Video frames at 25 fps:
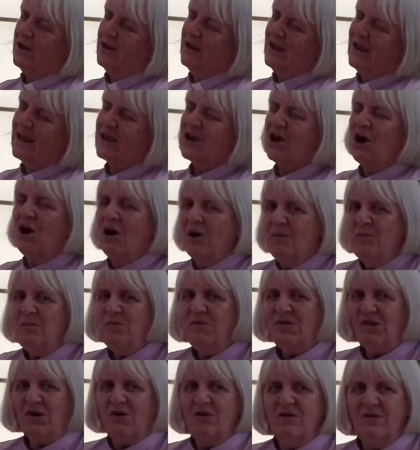it
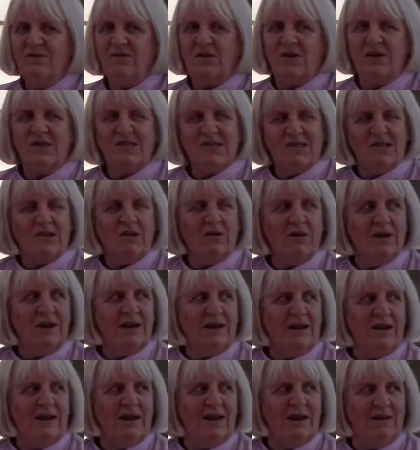comes over as
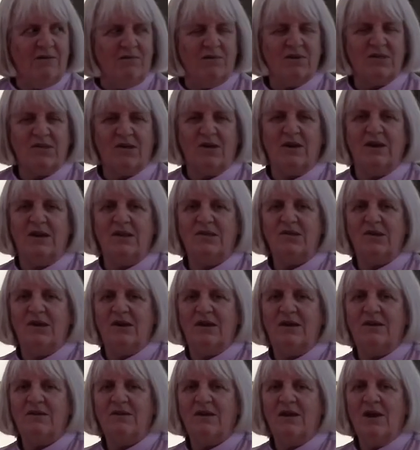slightly
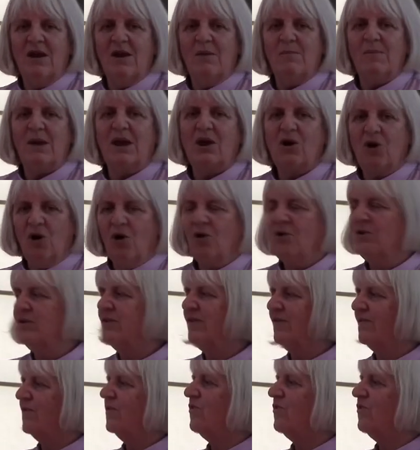irritated because of